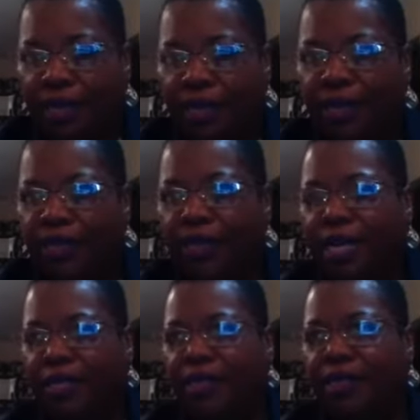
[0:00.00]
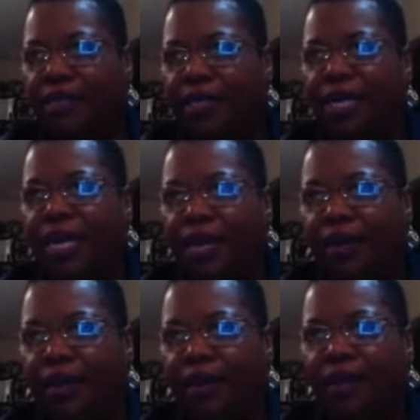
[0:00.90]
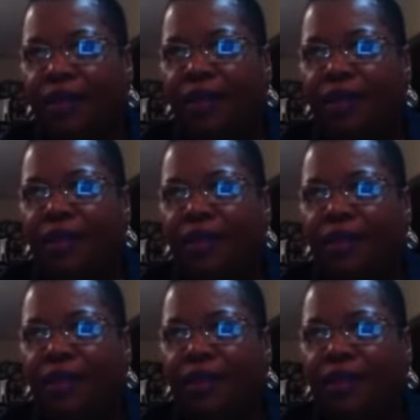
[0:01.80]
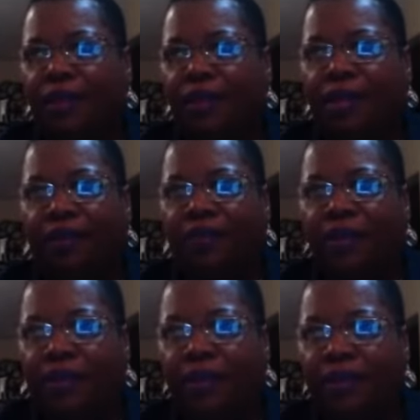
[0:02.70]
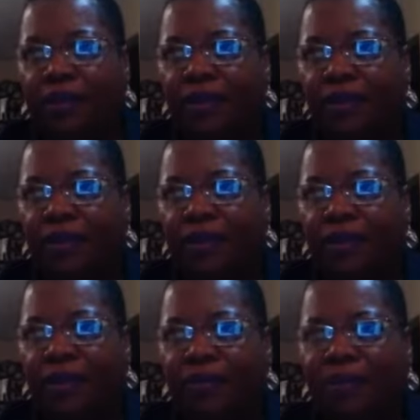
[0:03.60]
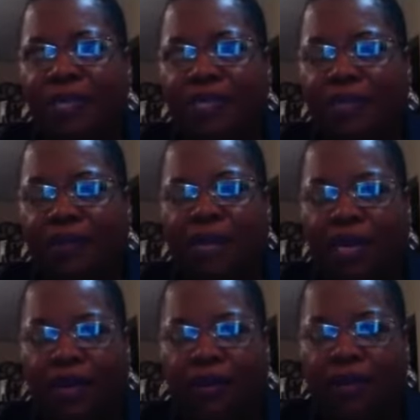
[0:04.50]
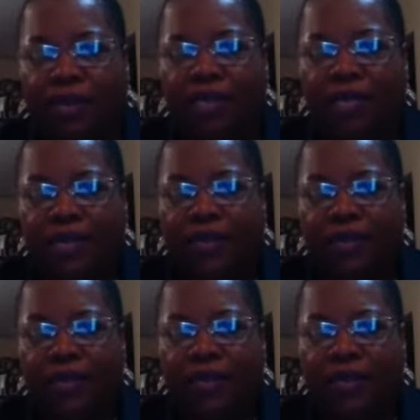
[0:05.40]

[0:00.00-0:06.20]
It's like the cake that never completes its baking process,